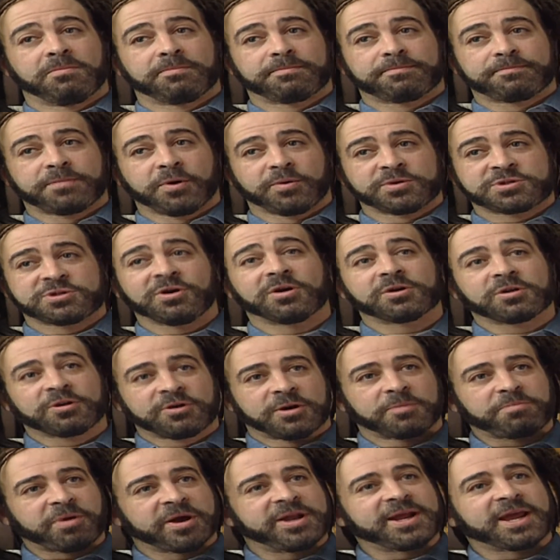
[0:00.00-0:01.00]
but we still had to
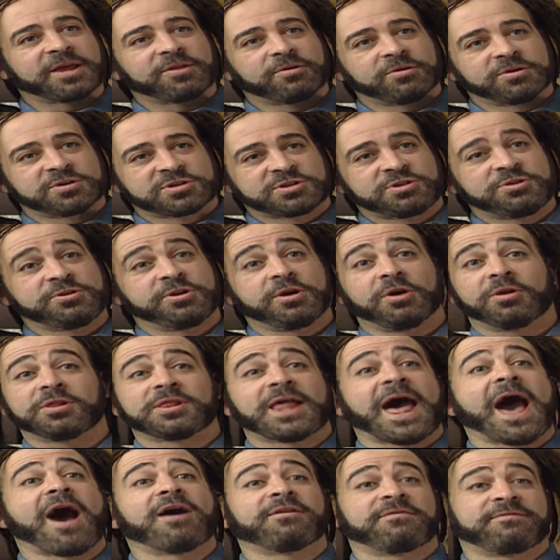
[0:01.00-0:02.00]
learn to play together in a studio
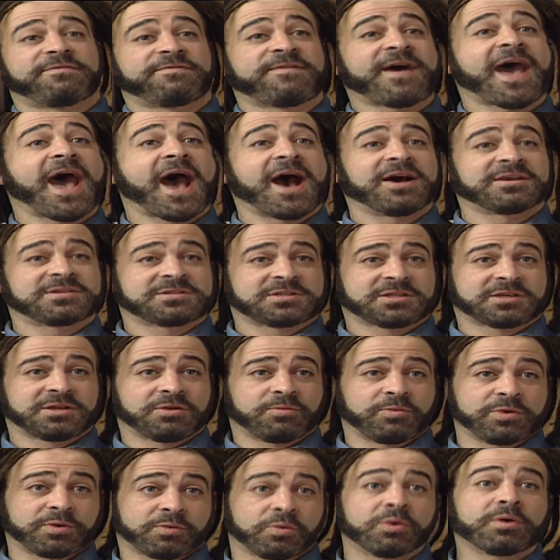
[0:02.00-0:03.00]
loud and fast. You
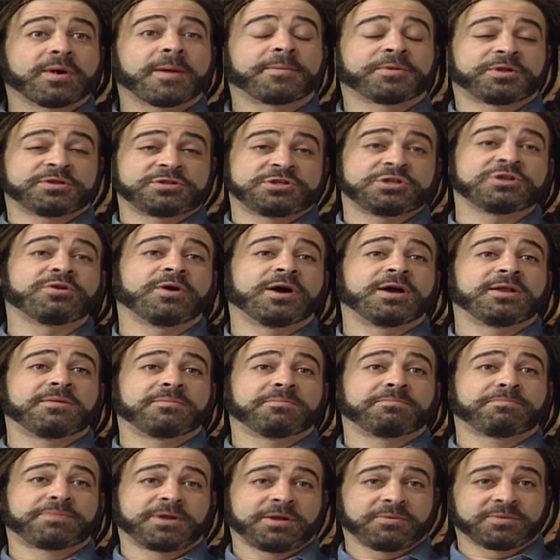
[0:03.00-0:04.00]
know, we were able to do
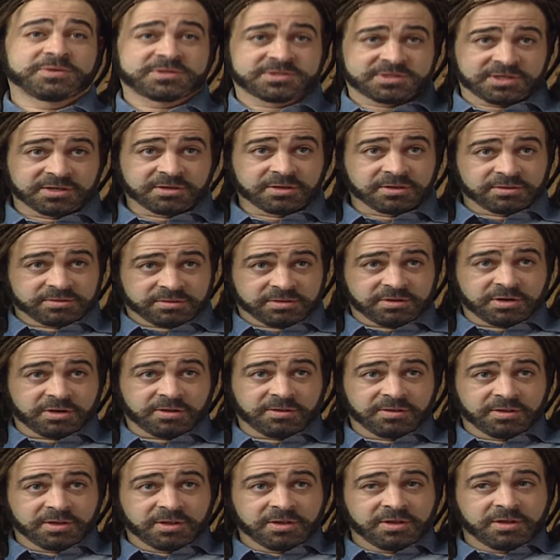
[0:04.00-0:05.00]
it, but it was still, you
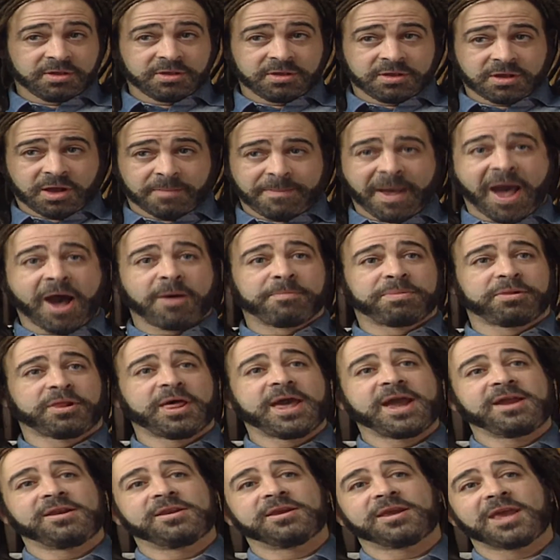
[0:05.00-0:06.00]
know, about
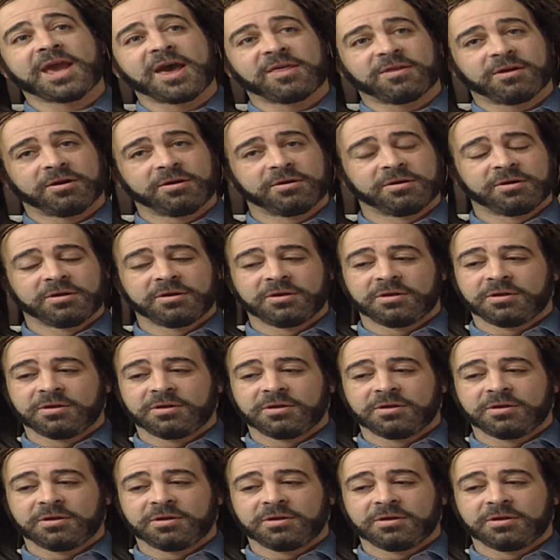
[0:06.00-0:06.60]
playing together.